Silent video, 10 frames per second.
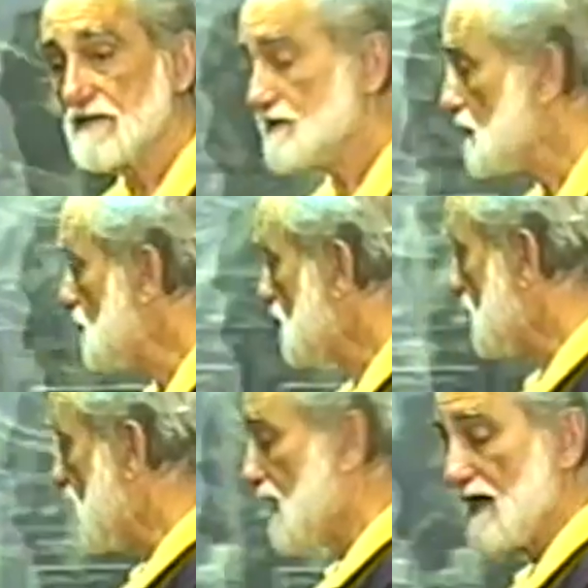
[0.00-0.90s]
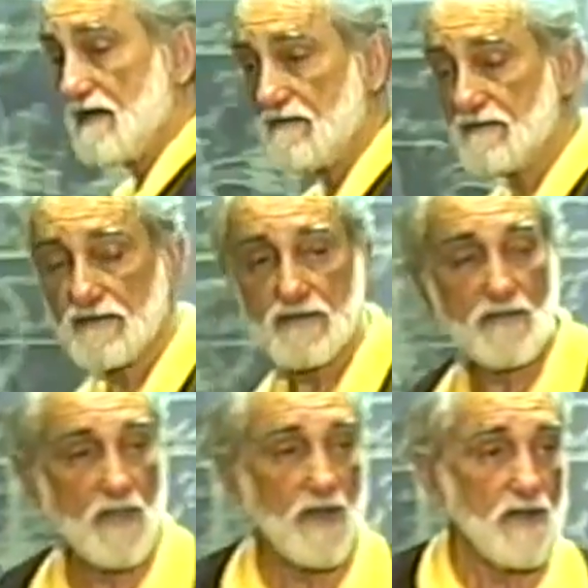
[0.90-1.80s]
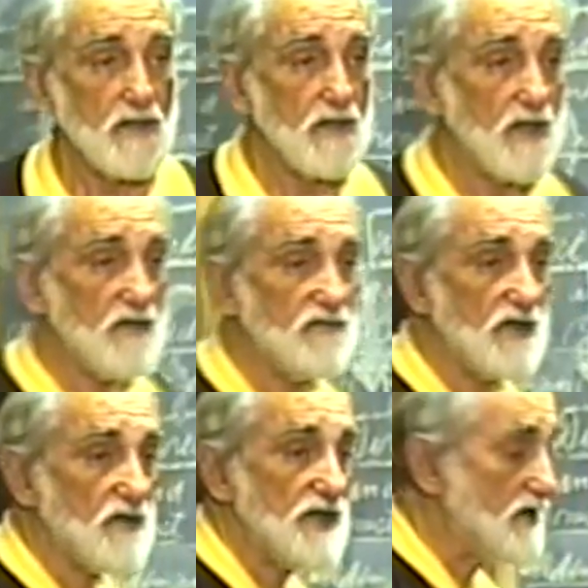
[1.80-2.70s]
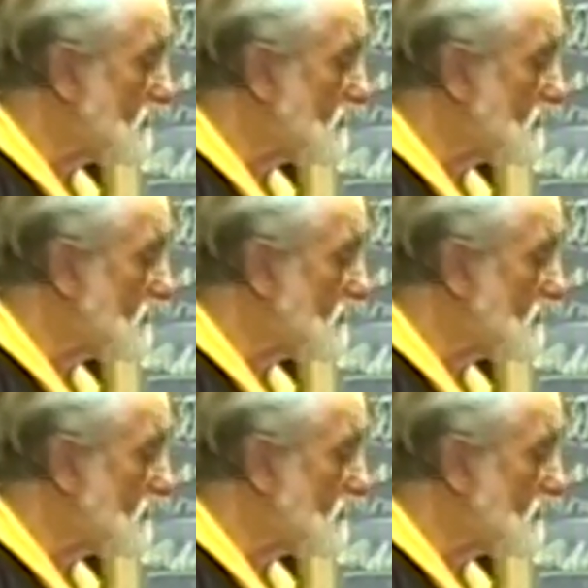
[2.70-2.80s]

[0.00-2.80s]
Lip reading: So you're going to have a very